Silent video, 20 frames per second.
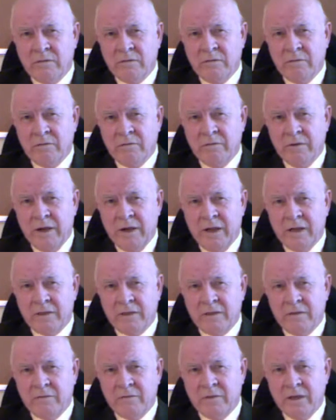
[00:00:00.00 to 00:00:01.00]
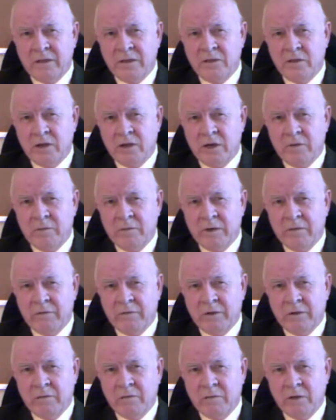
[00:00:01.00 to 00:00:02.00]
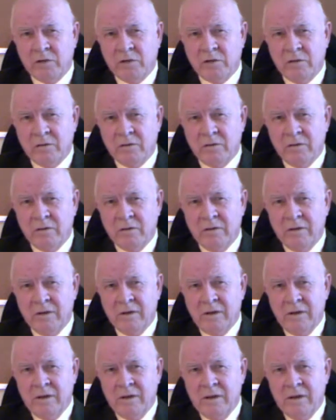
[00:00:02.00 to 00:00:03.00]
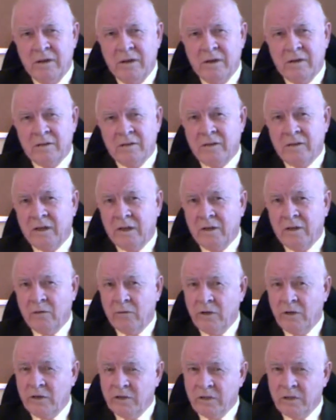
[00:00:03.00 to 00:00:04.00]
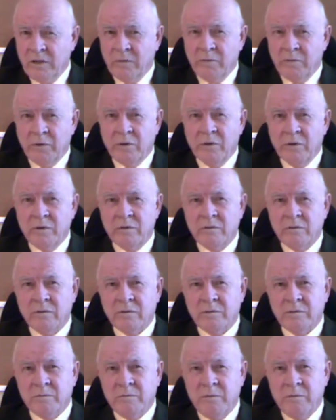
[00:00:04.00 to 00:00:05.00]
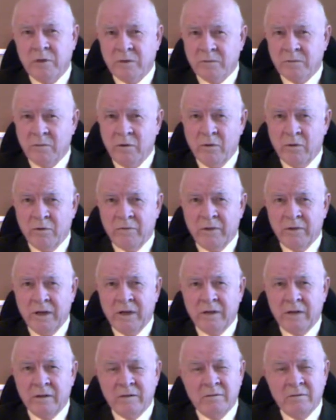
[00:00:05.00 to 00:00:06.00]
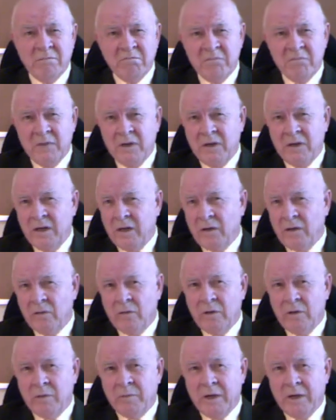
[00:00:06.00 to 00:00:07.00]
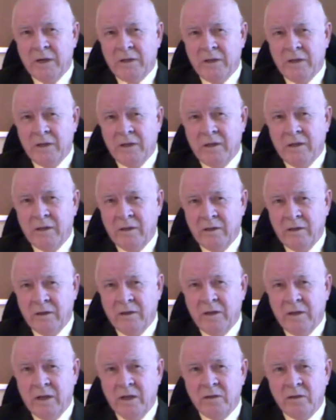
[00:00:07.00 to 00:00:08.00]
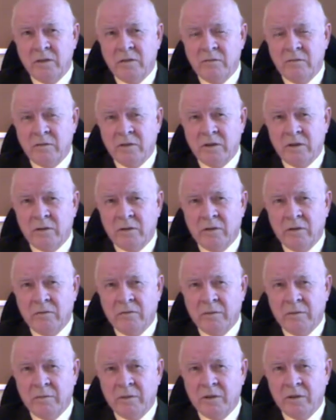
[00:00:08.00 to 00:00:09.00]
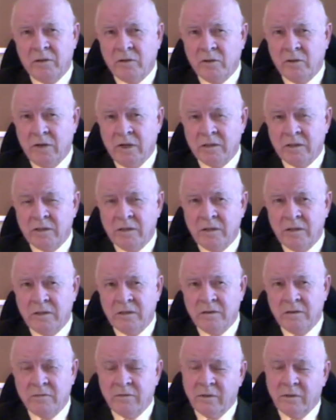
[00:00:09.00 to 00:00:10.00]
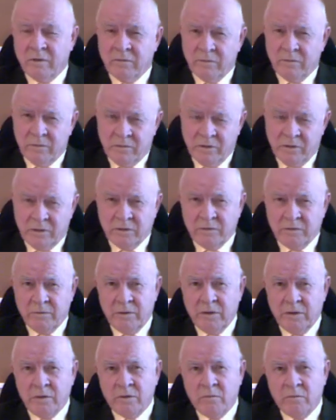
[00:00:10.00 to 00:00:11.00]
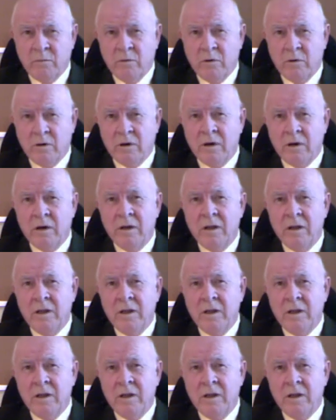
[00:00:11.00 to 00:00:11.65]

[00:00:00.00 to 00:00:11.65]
from France and vice chairman of the commission. The declaration they produced was motivated not only by the indignation resulting from the atrocities of the just finished war,